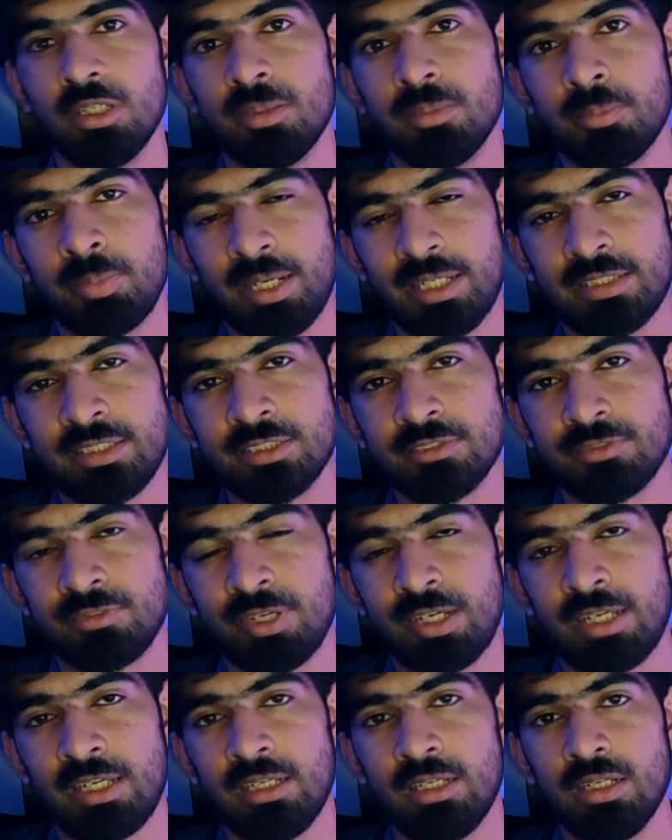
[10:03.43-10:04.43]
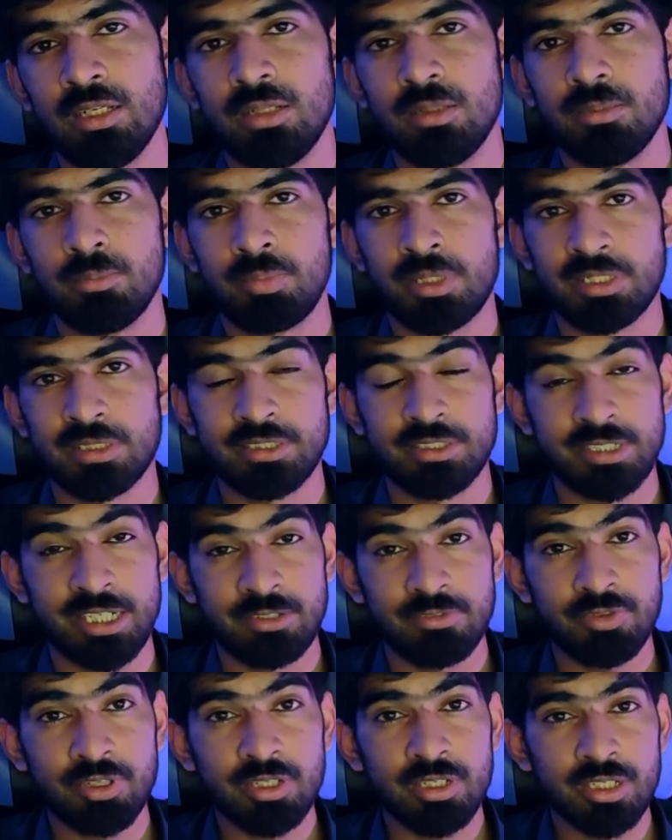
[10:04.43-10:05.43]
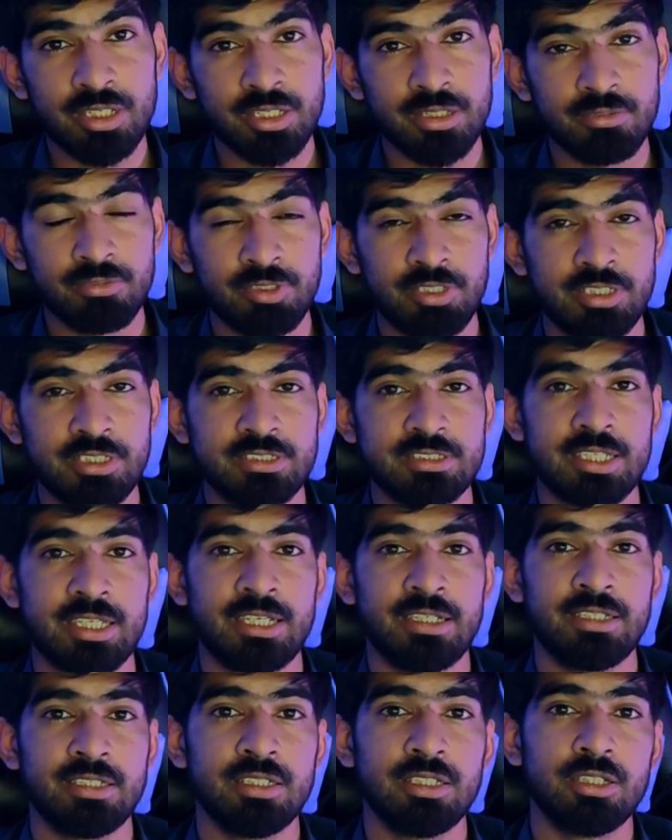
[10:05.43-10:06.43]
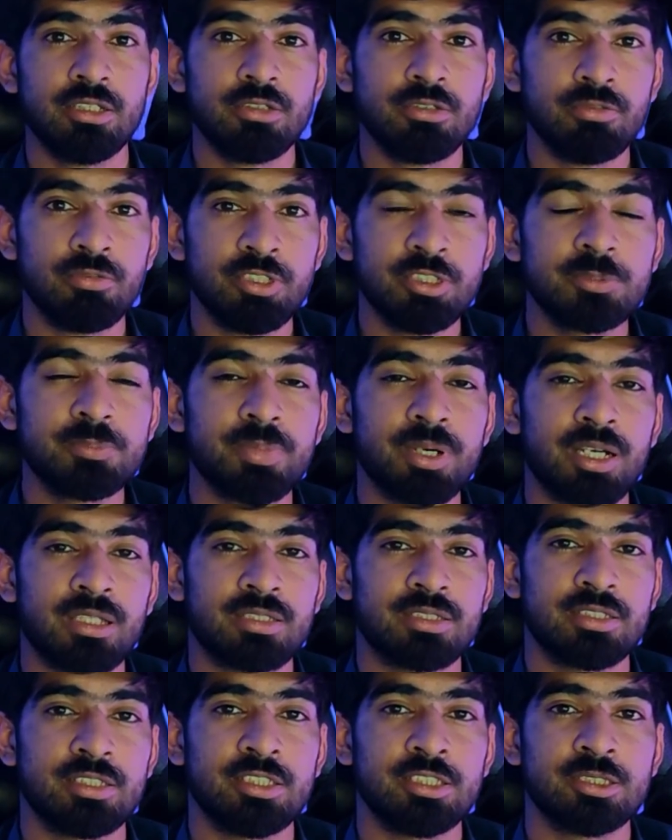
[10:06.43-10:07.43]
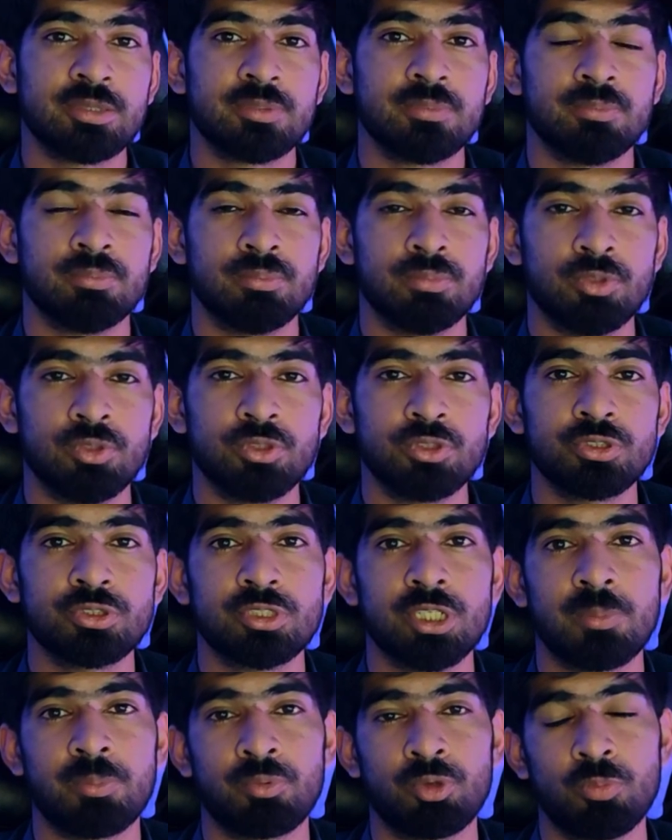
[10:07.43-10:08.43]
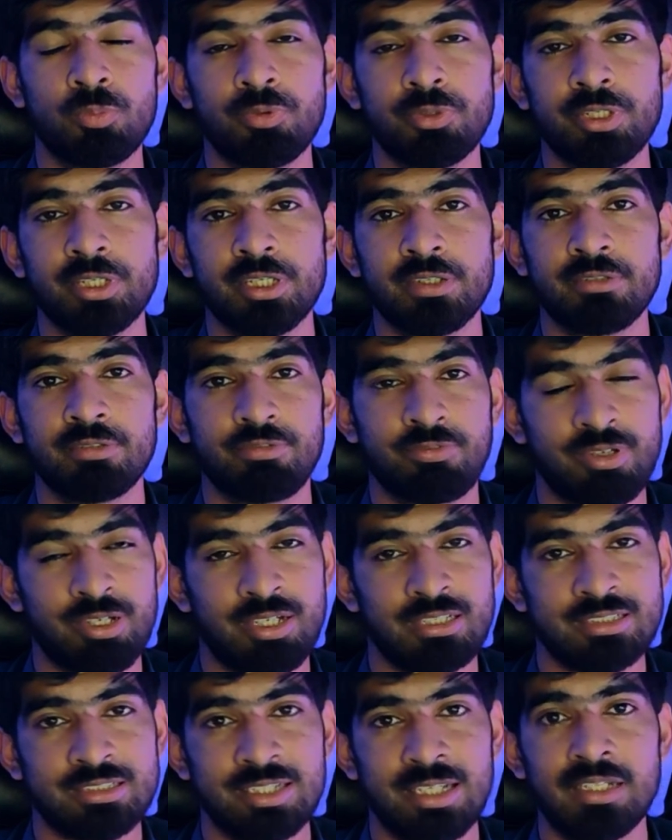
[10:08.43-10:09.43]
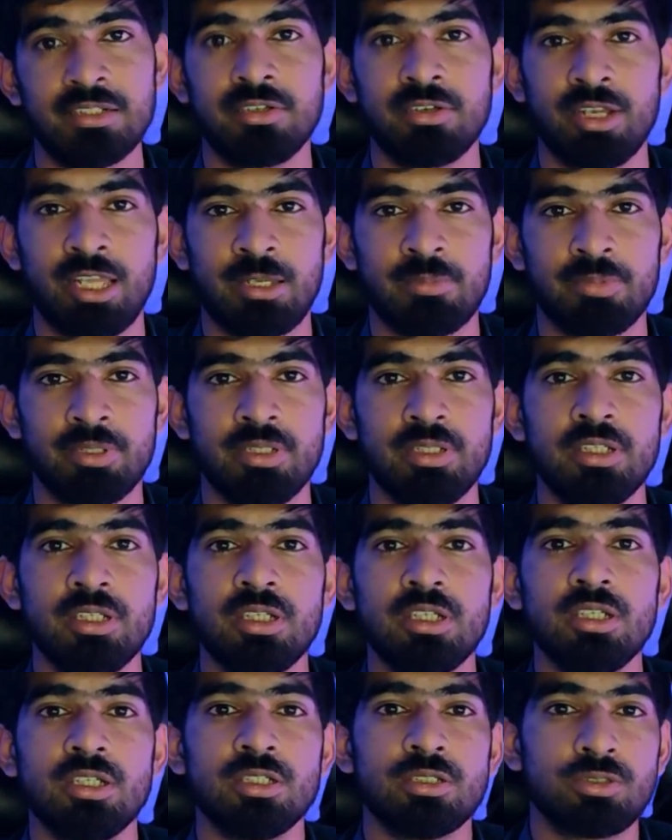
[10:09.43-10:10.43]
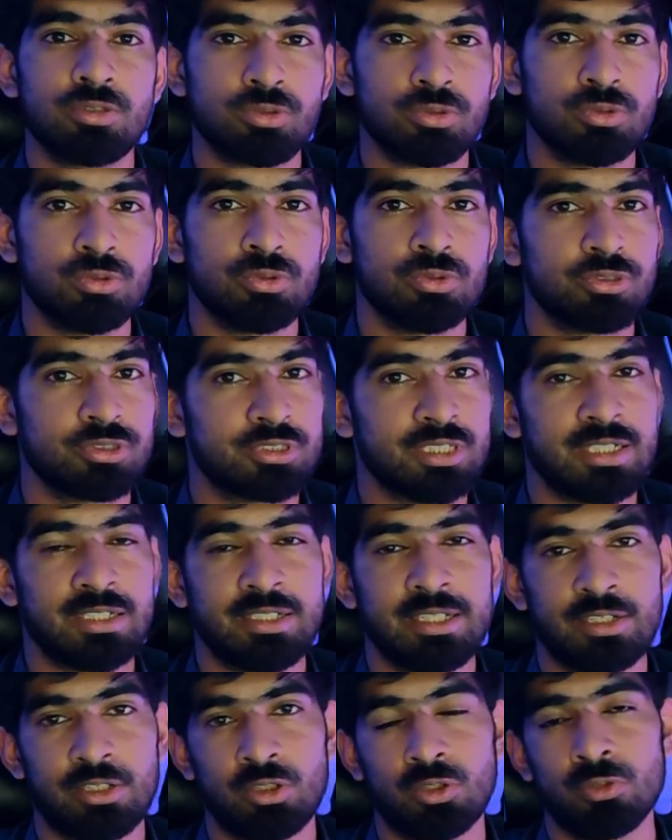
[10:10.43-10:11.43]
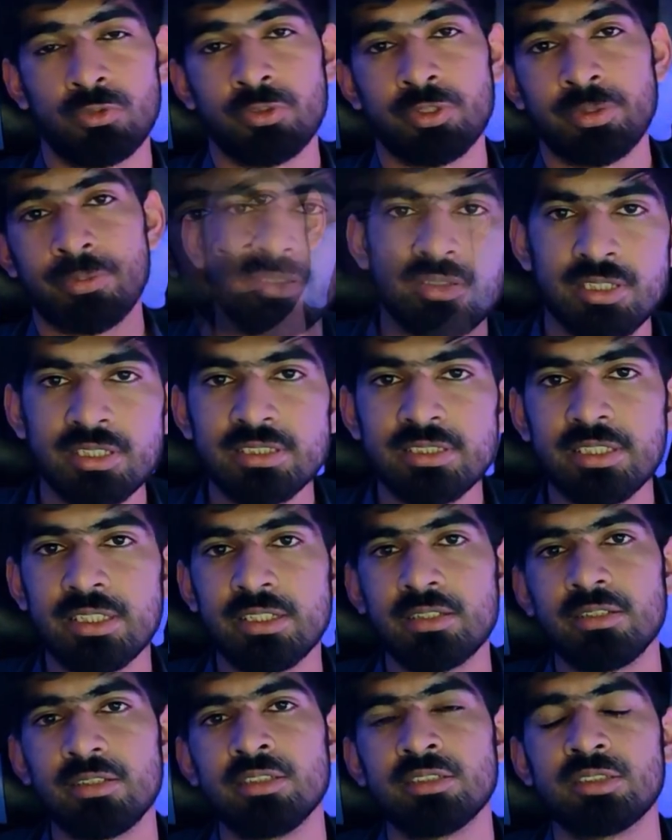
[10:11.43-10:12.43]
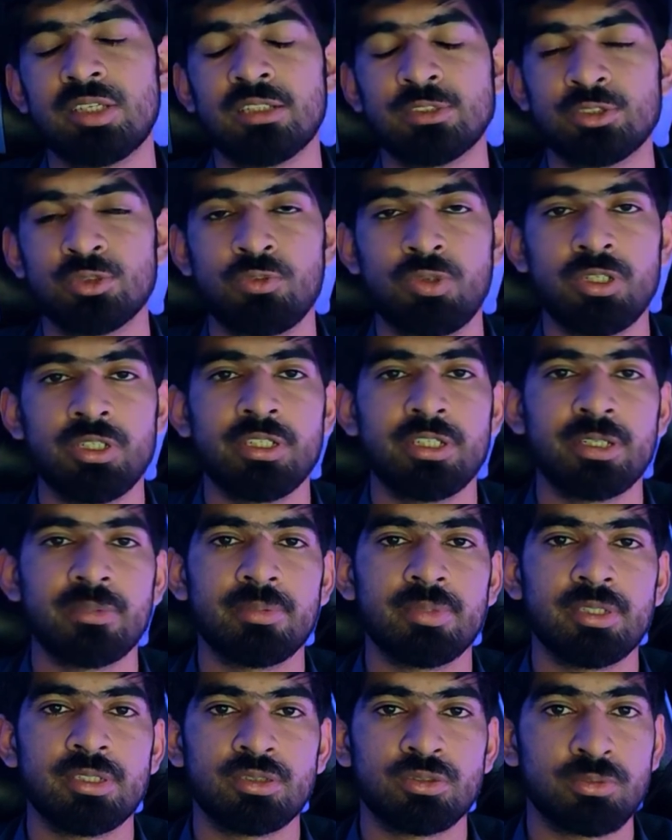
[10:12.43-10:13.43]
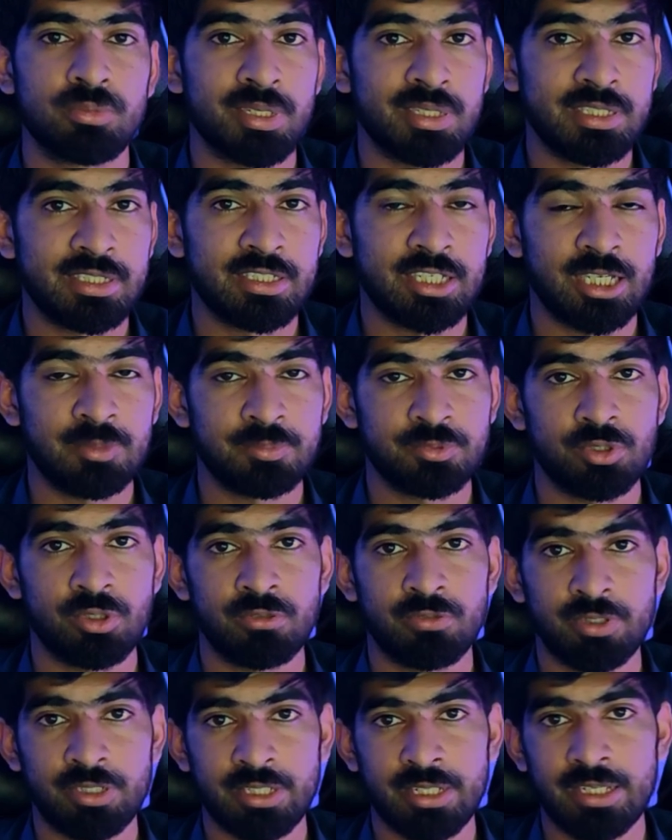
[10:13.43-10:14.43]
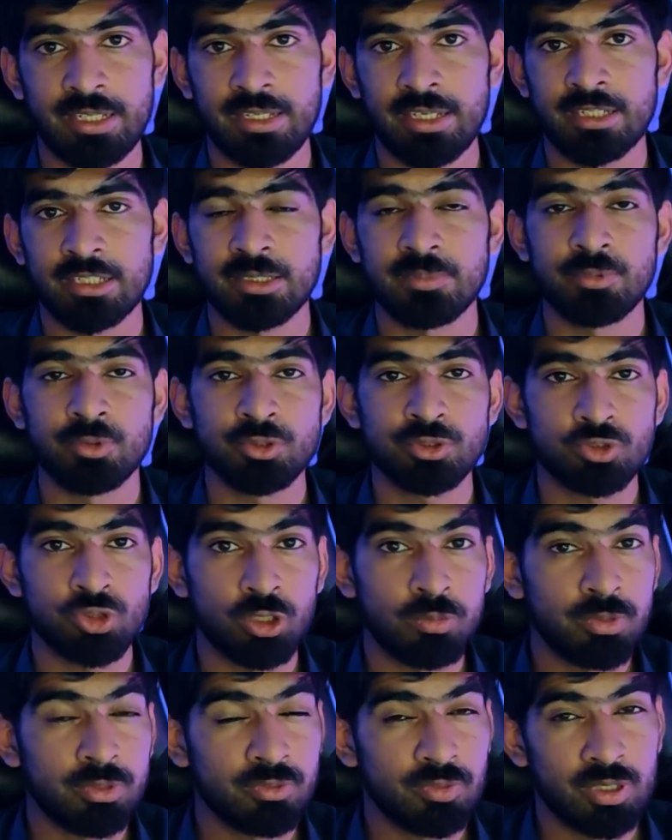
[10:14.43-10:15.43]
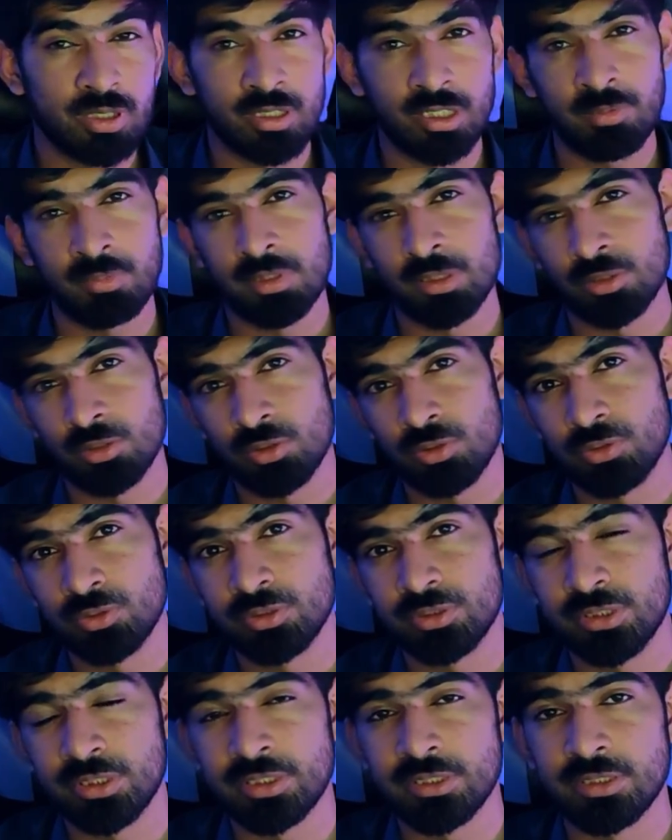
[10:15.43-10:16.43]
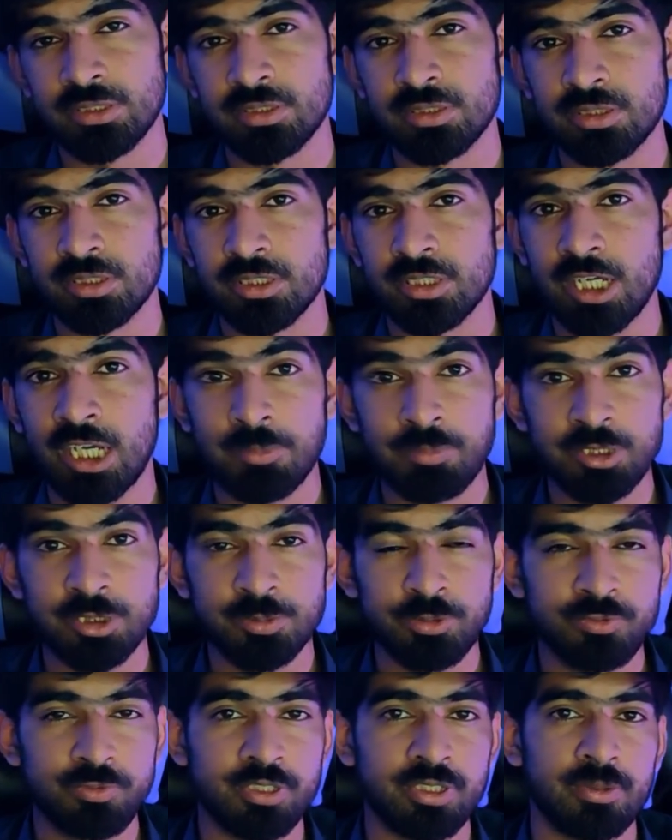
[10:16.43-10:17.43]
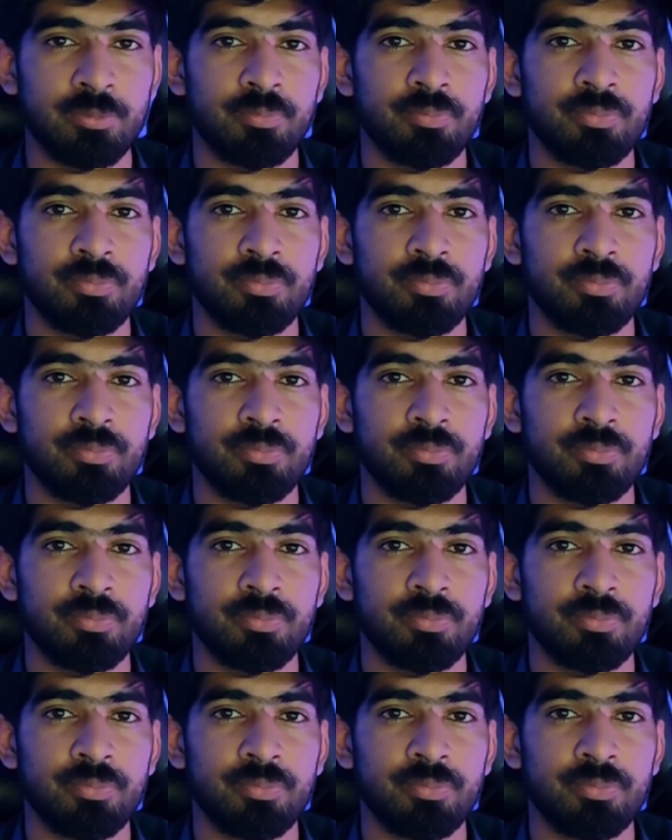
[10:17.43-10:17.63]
by this file, but the network layer will decide which path is most appropriate, fast and reliable to send data over. This layer is also vulnerable to many types of attack, and the most common one among those is the IP spoofing.